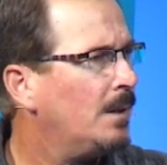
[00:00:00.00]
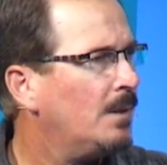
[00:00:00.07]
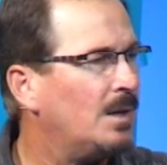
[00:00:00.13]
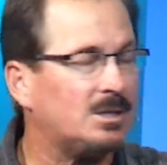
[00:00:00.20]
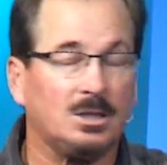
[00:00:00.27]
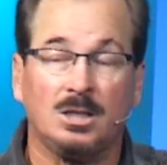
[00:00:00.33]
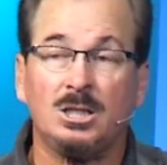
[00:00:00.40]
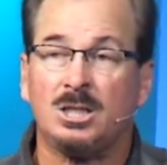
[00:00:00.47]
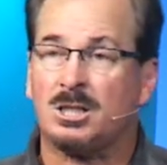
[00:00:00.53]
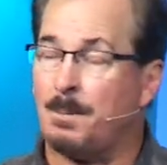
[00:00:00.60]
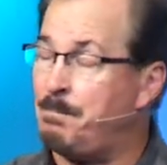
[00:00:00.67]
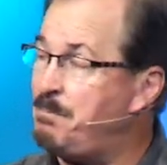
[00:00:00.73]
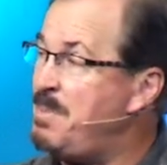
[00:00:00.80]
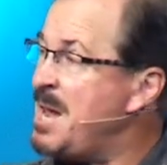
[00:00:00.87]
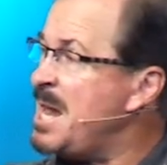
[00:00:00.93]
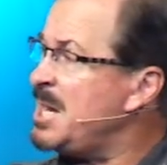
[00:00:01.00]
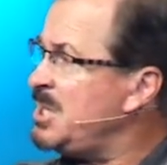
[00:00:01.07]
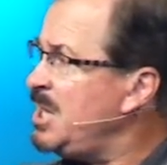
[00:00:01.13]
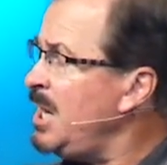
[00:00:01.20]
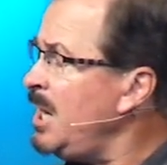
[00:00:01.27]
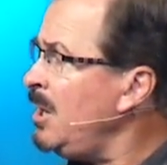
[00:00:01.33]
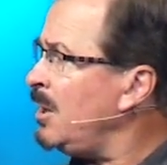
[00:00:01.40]
They said, This is a big
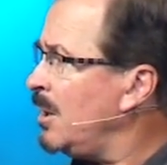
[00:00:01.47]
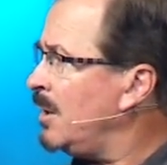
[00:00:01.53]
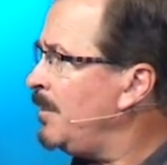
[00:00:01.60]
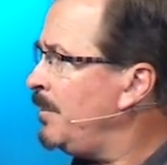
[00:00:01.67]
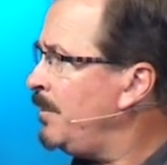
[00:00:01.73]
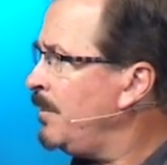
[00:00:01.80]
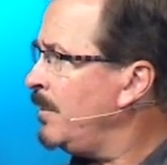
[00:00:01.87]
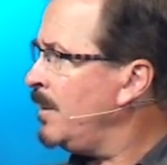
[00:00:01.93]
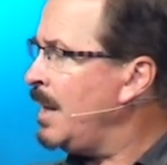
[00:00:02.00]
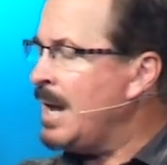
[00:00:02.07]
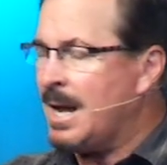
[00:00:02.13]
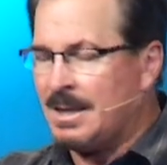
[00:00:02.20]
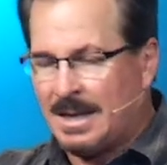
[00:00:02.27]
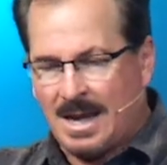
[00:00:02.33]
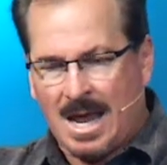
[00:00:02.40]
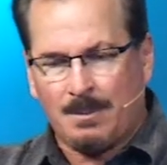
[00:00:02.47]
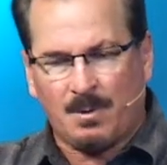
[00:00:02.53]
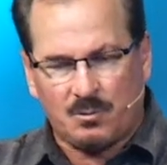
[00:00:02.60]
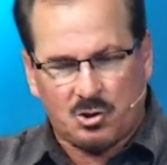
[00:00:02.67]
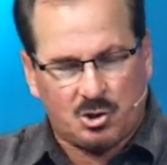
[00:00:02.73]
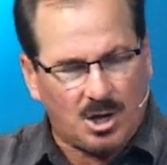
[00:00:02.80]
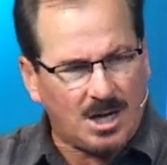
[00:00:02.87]
deal. In the name
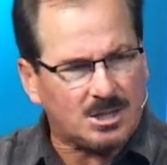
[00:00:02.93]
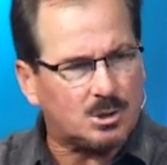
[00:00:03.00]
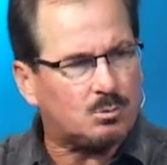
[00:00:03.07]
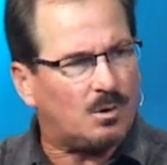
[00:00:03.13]
of Jesus,